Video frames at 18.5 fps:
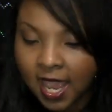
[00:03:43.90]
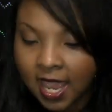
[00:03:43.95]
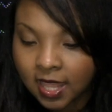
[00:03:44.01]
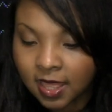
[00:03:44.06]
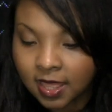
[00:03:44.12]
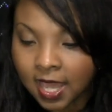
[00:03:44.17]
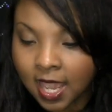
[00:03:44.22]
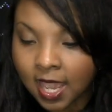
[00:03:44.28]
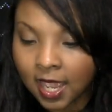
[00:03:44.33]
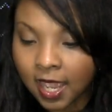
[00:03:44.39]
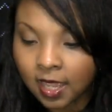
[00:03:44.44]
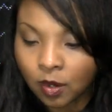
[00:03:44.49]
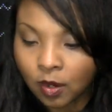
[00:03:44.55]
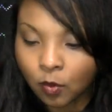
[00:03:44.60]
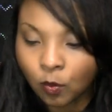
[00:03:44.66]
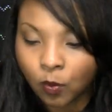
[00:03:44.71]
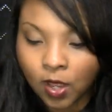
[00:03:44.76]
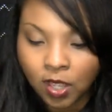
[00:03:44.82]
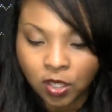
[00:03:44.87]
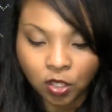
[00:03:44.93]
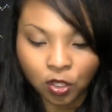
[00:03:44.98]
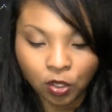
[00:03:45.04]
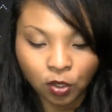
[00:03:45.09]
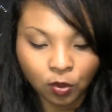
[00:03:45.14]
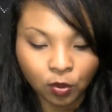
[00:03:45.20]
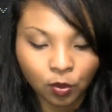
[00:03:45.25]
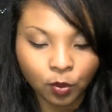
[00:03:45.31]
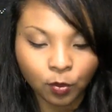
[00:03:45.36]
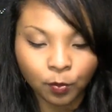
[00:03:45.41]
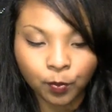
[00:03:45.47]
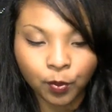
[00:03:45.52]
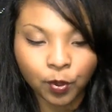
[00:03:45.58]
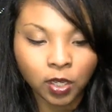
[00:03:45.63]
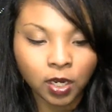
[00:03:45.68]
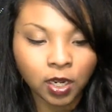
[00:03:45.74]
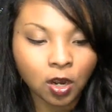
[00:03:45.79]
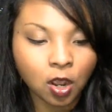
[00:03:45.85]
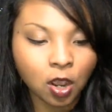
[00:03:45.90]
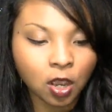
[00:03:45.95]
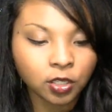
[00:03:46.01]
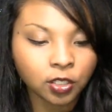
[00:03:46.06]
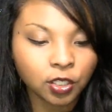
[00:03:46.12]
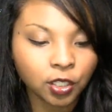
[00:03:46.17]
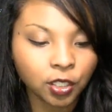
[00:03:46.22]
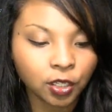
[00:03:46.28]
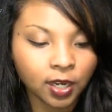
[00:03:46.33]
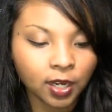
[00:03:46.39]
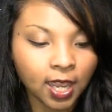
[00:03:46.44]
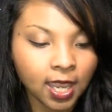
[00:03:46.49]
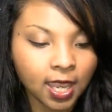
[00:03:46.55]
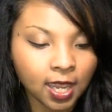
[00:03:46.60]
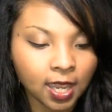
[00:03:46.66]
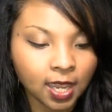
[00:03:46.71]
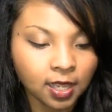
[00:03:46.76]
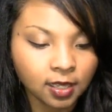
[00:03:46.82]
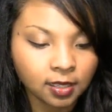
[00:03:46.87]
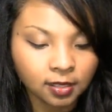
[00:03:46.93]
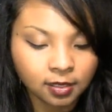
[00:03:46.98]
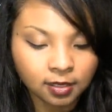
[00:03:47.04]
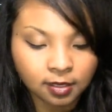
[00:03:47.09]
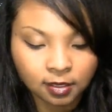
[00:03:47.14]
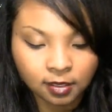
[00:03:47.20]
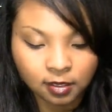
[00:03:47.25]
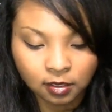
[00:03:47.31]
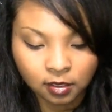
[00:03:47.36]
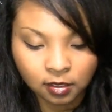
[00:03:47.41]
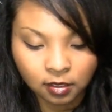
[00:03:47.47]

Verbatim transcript: And then when you put it onto your hands,